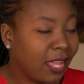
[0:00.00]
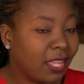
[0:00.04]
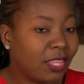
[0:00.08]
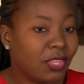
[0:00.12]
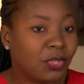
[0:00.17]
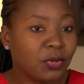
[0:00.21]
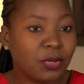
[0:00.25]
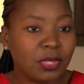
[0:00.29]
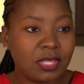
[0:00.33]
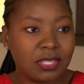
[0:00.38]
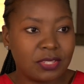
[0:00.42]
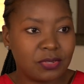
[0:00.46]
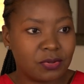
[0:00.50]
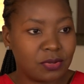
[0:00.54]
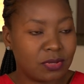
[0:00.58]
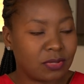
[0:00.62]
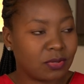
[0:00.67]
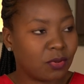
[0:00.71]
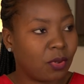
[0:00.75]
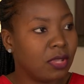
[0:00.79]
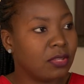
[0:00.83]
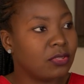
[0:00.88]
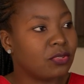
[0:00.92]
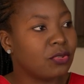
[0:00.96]
I knew that he
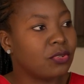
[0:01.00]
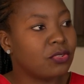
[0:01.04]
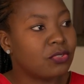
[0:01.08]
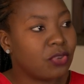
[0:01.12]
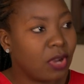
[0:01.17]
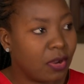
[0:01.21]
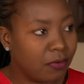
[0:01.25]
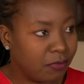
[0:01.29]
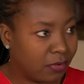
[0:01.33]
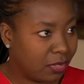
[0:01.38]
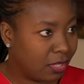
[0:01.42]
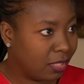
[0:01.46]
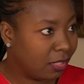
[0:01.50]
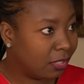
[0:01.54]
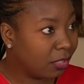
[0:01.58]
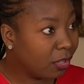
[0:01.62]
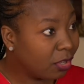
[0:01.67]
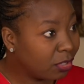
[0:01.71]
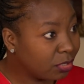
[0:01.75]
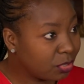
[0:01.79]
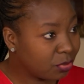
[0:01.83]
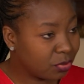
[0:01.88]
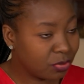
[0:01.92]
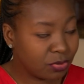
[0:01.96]
was going to travel a
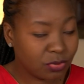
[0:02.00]
lot.